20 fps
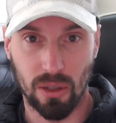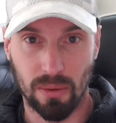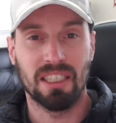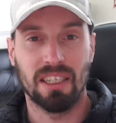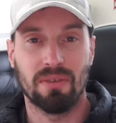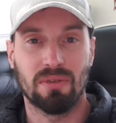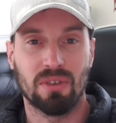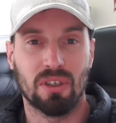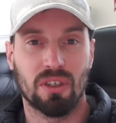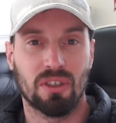
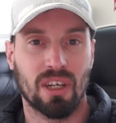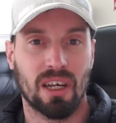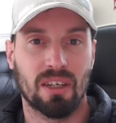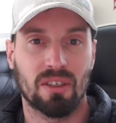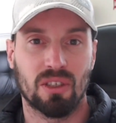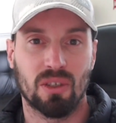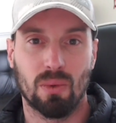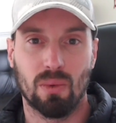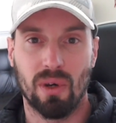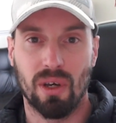This gives you a
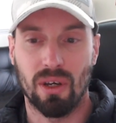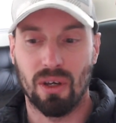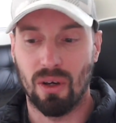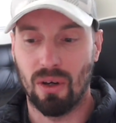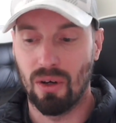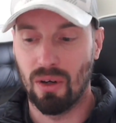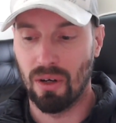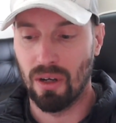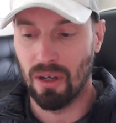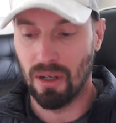chance to work
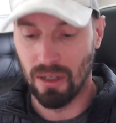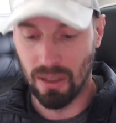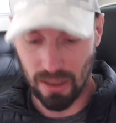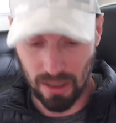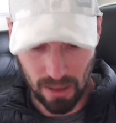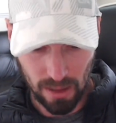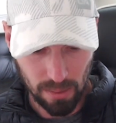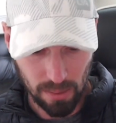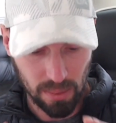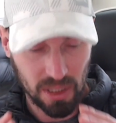on a
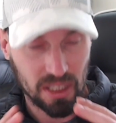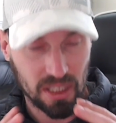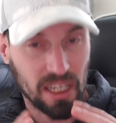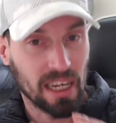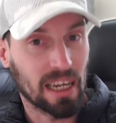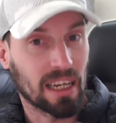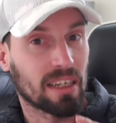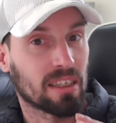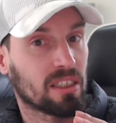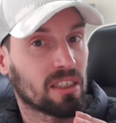
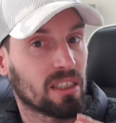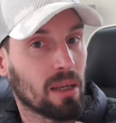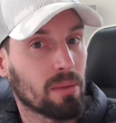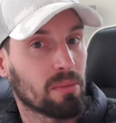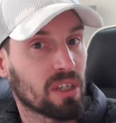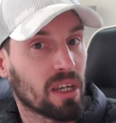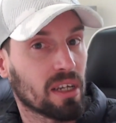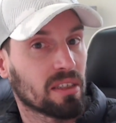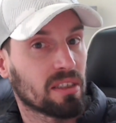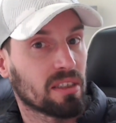particular
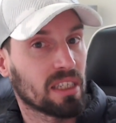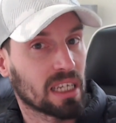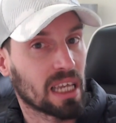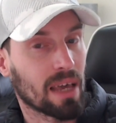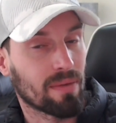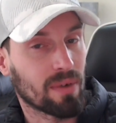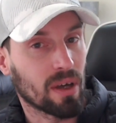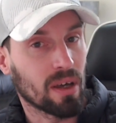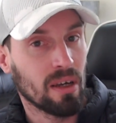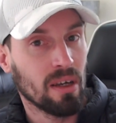subject
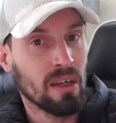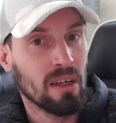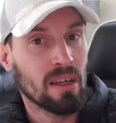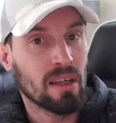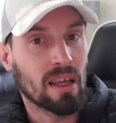together,